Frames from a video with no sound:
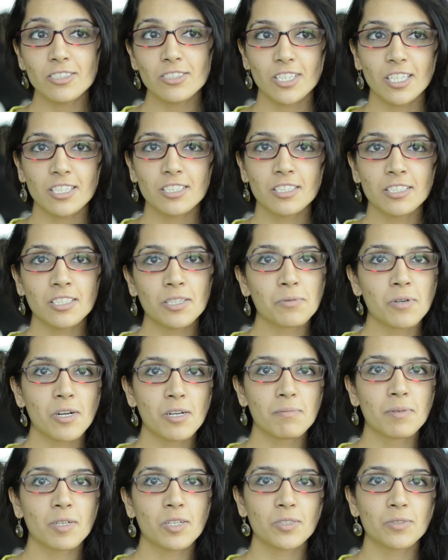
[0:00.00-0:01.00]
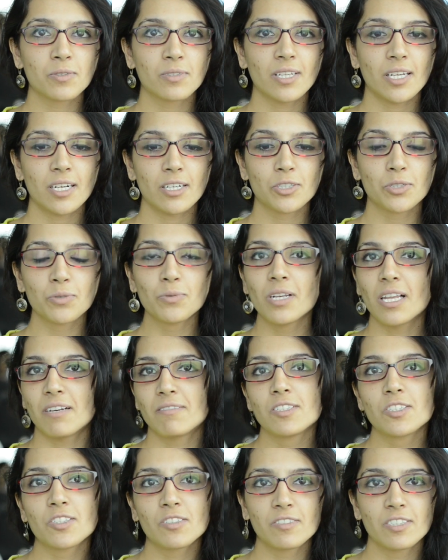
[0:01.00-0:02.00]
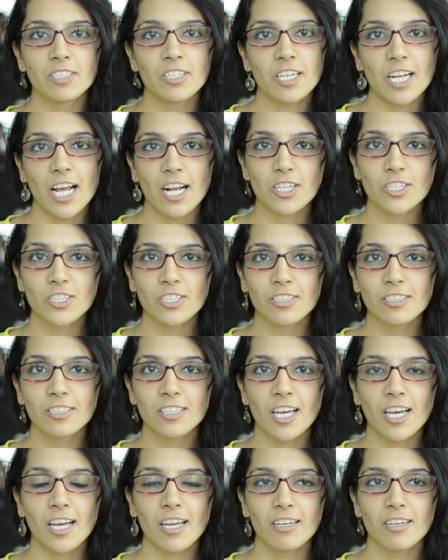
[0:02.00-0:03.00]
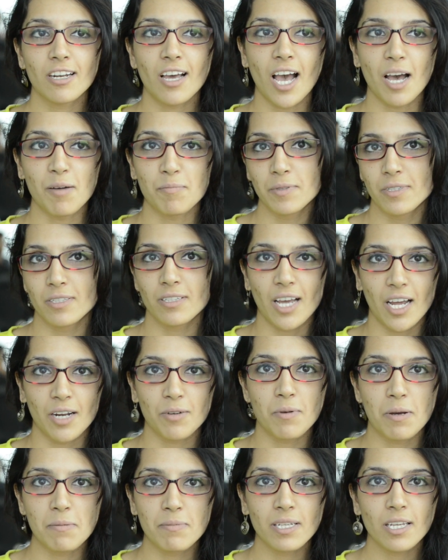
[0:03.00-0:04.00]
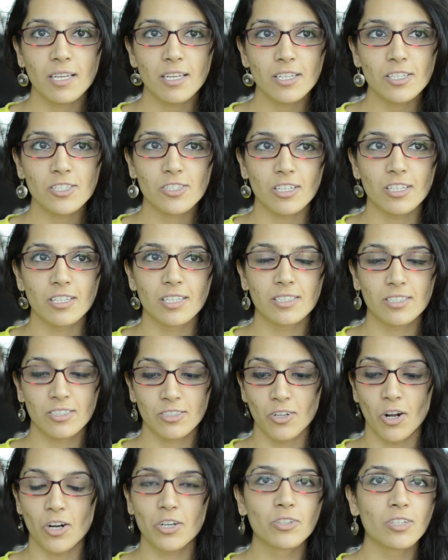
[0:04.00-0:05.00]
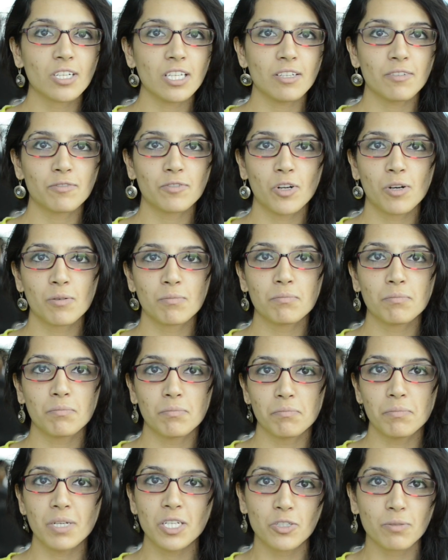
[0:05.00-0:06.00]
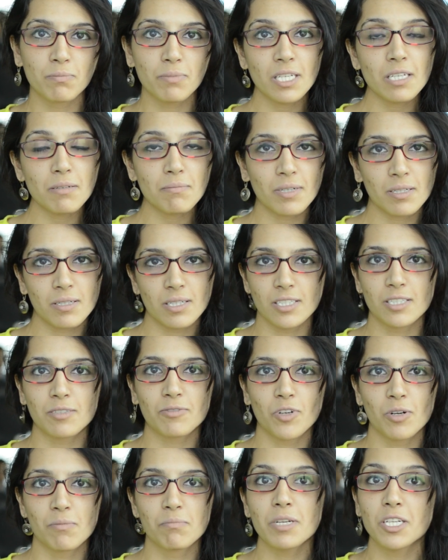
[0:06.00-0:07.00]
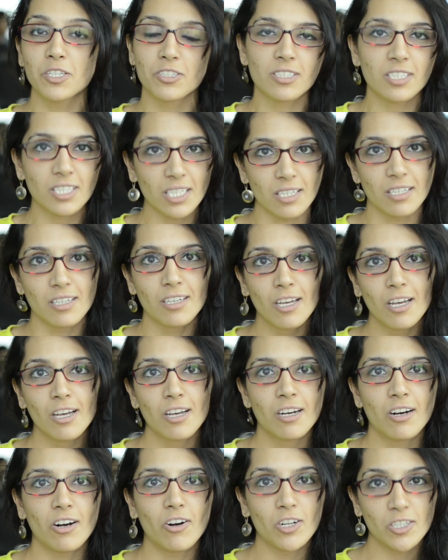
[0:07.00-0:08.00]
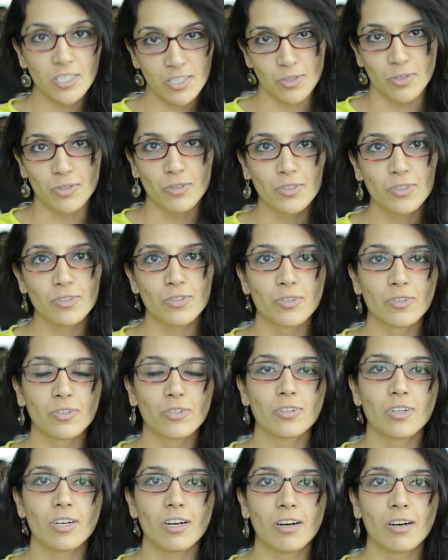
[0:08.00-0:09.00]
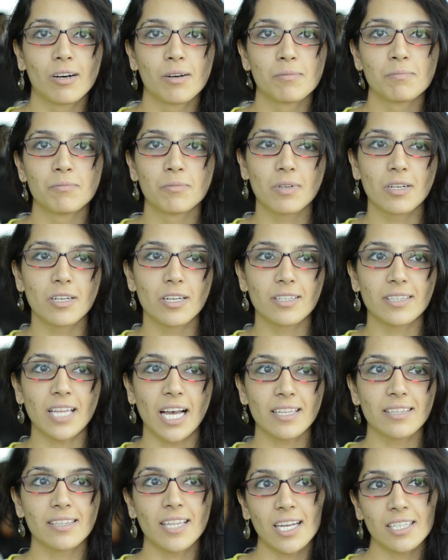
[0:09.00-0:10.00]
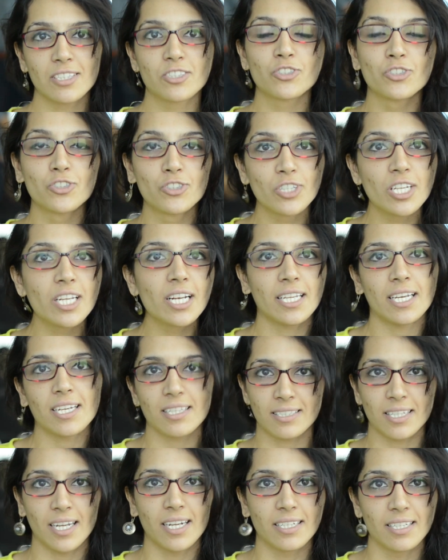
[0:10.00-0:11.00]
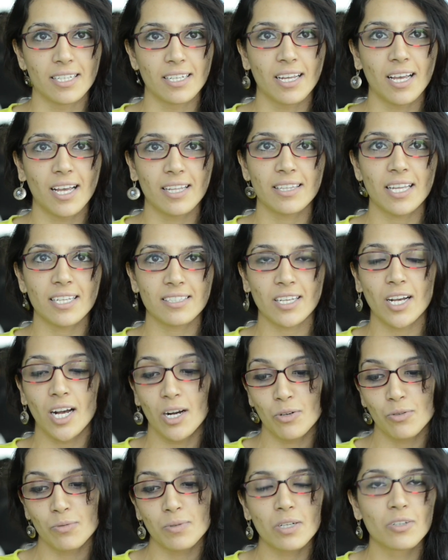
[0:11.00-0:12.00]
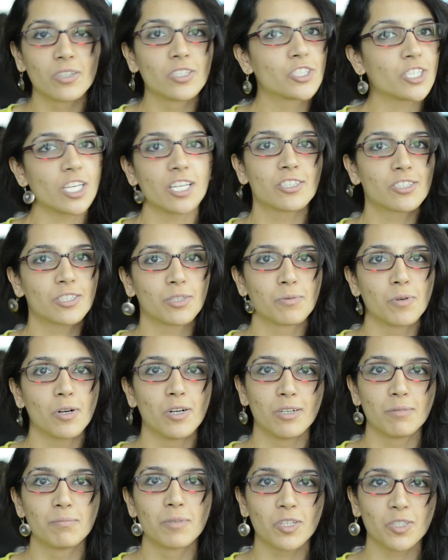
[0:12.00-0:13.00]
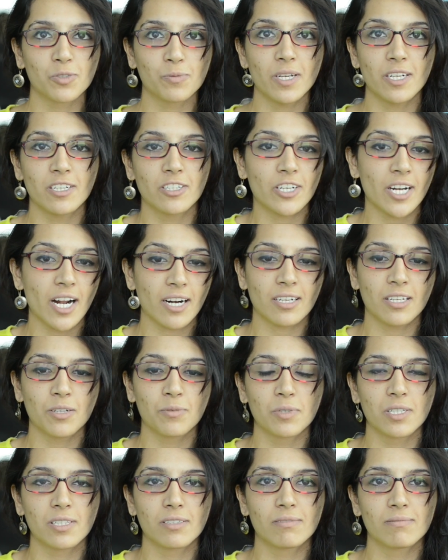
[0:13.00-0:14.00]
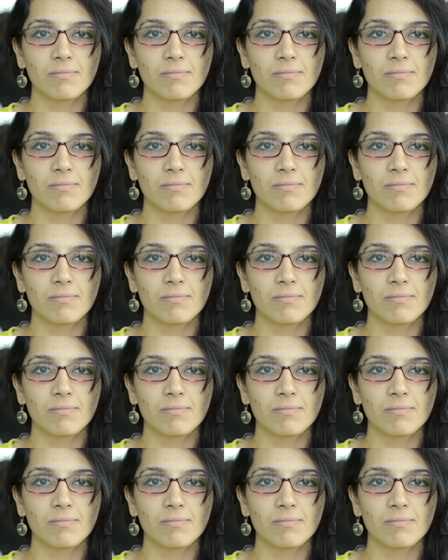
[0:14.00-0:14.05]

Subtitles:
is changing the world because there are two levels of interaction that happen at WebEngage. It's not only from B2B, but it's from B2C also. So that's really exciting, and that's how we're going to change the world, because we're interacting with